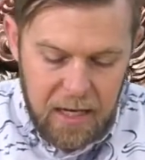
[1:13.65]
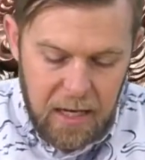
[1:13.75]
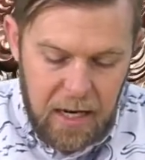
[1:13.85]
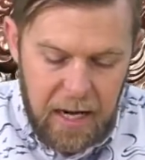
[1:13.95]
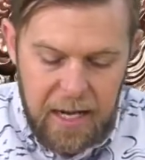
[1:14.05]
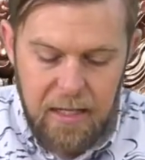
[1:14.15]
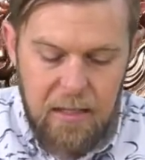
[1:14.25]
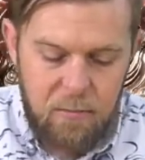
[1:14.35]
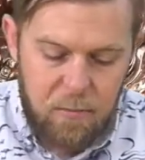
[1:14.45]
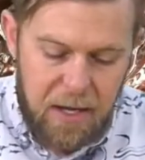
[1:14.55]
And
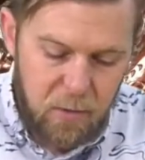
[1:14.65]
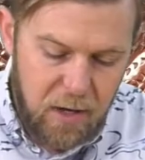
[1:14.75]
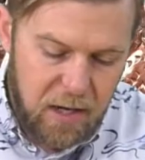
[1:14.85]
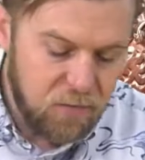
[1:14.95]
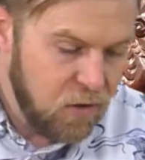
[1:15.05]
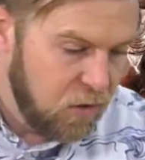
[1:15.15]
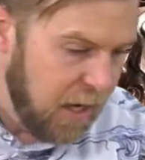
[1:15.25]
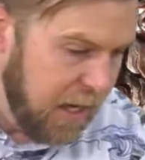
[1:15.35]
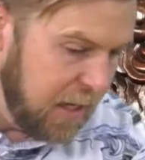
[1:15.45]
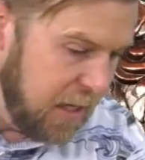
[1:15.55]
by the way, if you're not